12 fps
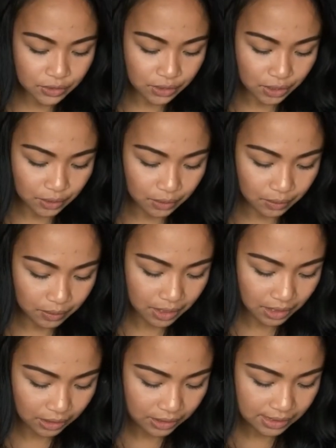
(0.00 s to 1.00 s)
So
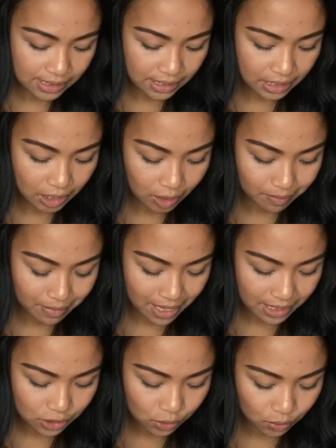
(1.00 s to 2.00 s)
it looks like here
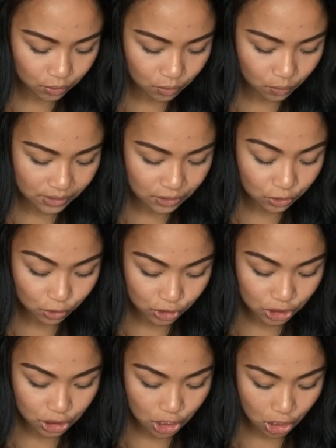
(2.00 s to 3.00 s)
my total was
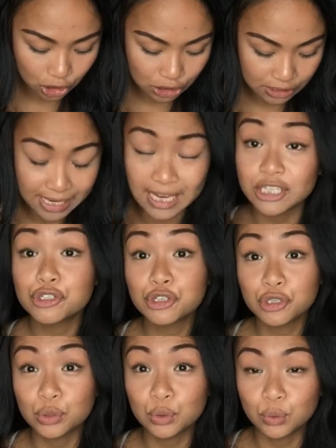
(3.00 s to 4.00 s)

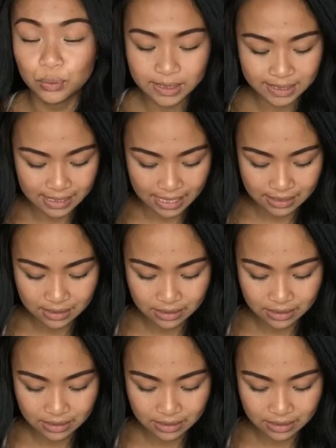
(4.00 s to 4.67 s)
$13.02.